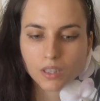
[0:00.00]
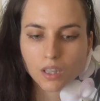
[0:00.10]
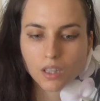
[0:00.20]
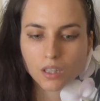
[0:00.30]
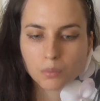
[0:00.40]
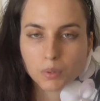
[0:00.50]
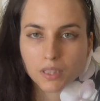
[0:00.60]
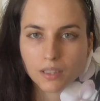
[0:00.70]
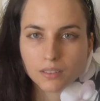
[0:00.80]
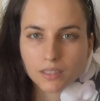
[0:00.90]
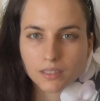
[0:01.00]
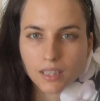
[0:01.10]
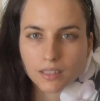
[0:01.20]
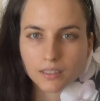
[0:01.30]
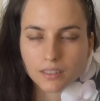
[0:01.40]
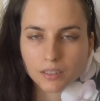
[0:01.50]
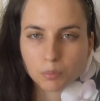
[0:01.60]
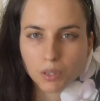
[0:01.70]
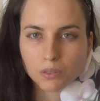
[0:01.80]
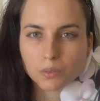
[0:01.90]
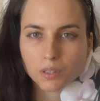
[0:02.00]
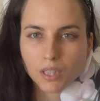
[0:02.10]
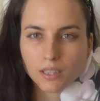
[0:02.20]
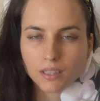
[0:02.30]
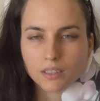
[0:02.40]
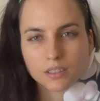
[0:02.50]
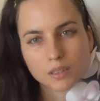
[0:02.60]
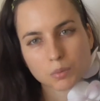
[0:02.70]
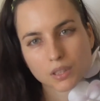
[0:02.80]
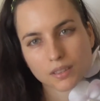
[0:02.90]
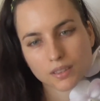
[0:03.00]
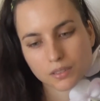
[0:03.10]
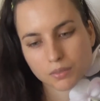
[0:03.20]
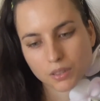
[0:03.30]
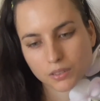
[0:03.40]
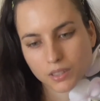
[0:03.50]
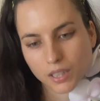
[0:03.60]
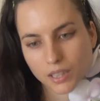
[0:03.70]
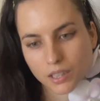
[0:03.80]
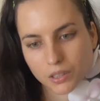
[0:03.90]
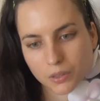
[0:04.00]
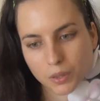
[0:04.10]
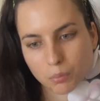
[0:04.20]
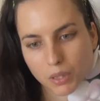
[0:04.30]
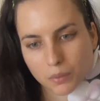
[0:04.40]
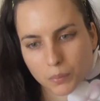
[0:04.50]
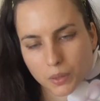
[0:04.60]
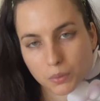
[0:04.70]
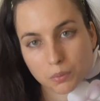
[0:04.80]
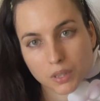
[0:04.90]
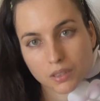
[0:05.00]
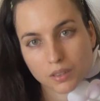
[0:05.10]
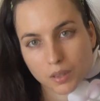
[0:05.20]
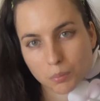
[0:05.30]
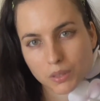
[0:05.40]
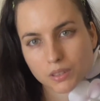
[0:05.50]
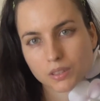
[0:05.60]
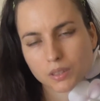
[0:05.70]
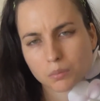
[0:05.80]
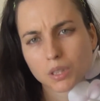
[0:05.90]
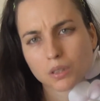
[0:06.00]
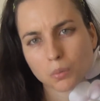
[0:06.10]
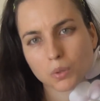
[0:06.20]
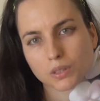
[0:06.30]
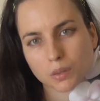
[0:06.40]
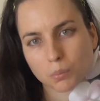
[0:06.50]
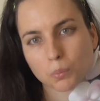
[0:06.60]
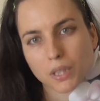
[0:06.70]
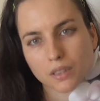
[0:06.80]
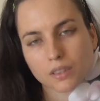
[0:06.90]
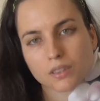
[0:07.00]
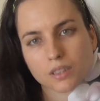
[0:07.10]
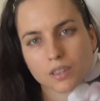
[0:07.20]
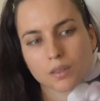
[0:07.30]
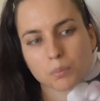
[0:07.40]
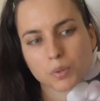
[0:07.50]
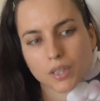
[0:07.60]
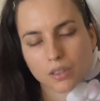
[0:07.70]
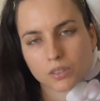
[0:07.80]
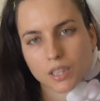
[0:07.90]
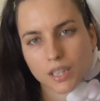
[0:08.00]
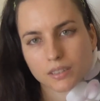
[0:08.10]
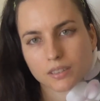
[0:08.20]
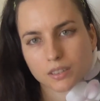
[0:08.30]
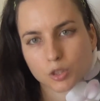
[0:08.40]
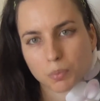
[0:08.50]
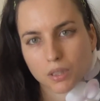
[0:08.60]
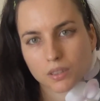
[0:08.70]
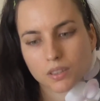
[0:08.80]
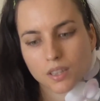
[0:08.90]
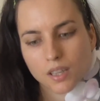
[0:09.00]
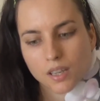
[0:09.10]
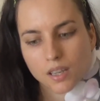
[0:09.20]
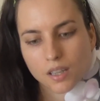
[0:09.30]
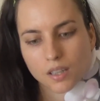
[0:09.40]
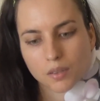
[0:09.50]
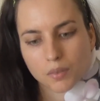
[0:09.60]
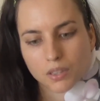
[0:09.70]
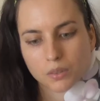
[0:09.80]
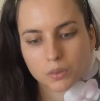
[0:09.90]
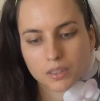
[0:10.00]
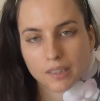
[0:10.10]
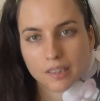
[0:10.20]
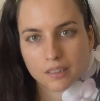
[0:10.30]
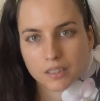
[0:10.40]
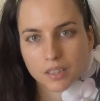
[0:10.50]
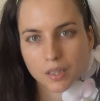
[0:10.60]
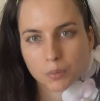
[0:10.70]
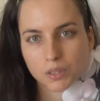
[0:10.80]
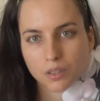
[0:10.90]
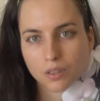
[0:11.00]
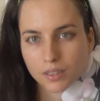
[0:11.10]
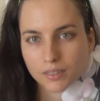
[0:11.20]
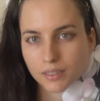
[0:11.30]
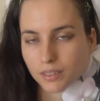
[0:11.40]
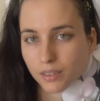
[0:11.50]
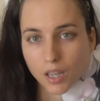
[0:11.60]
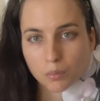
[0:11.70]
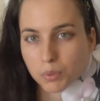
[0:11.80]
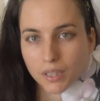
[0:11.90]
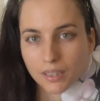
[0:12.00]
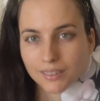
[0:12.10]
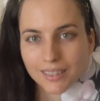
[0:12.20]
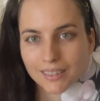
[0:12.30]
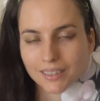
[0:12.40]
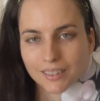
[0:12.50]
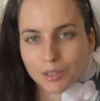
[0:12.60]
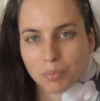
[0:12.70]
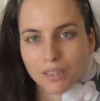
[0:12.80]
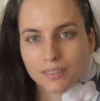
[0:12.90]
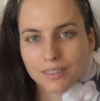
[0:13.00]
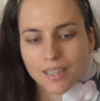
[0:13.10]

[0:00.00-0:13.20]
are pronounced exactly as they're spelled or not. It seems like it does fall into that category. By when I was reading the numbers, it seems like the words are mainly pronounced as they're spelled. I know in the English language, a lot of things are not pronounced as they're spelled.